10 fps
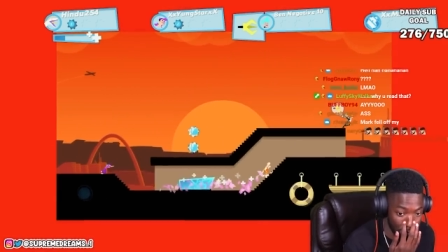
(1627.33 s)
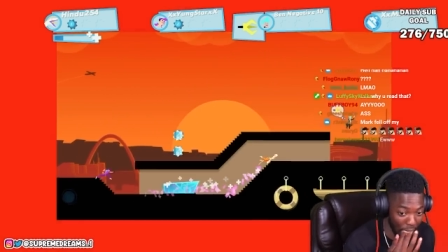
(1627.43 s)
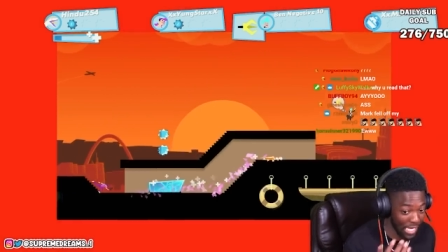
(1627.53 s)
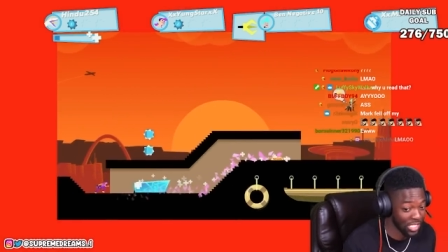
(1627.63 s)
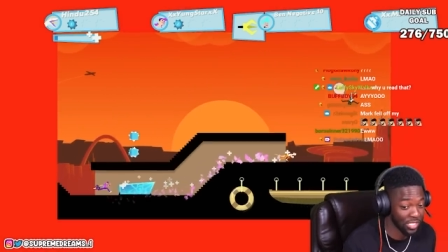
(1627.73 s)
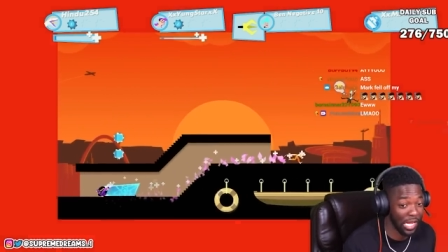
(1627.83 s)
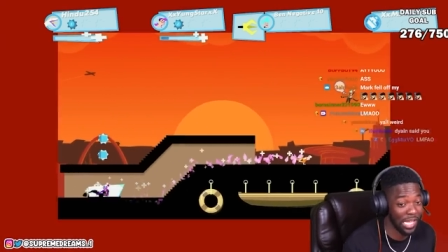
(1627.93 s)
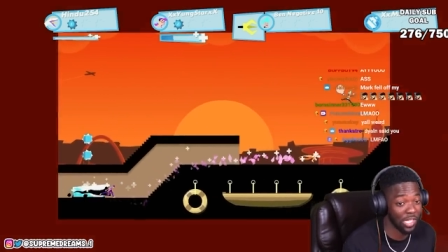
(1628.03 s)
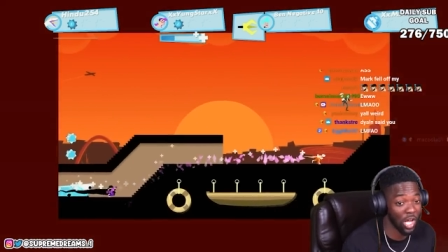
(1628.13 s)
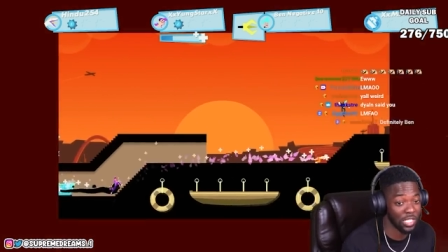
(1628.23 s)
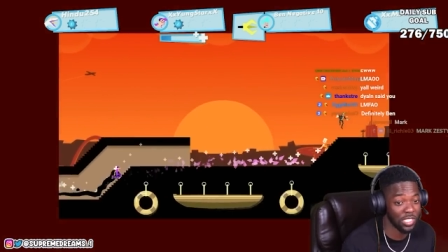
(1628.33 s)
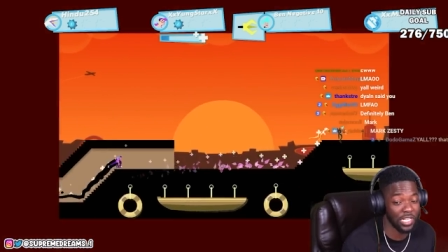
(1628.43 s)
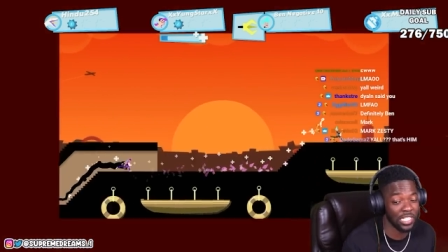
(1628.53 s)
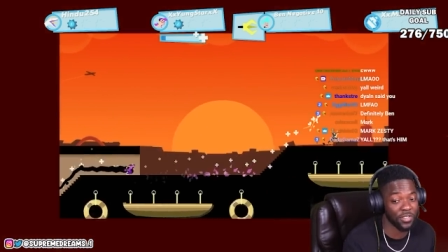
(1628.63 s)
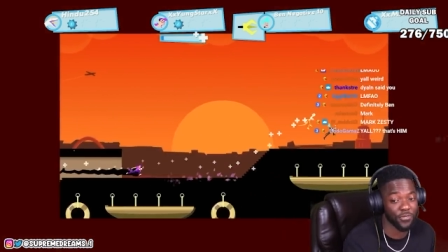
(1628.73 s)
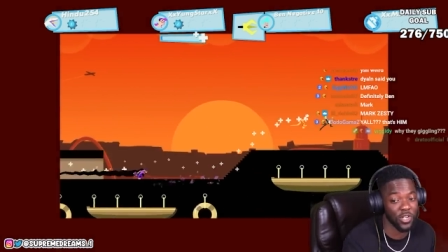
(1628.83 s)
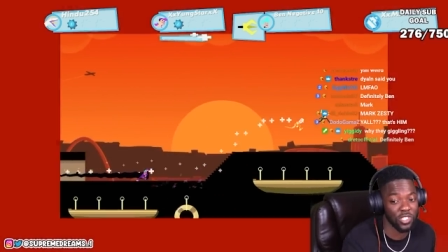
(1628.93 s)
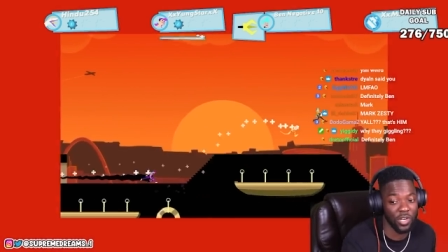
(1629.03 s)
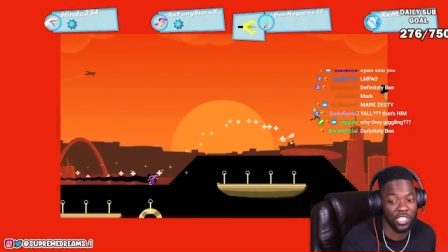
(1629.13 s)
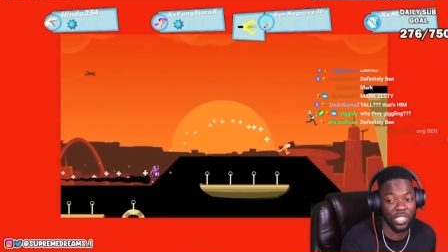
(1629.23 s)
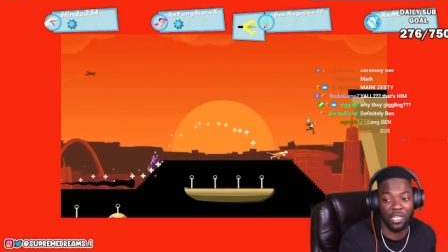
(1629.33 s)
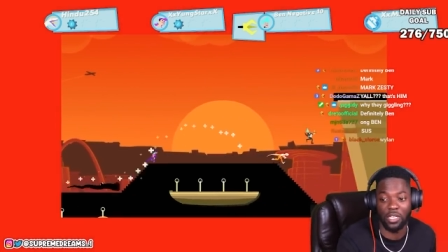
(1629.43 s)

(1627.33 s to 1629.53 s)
I just I lost, and that's the first donation I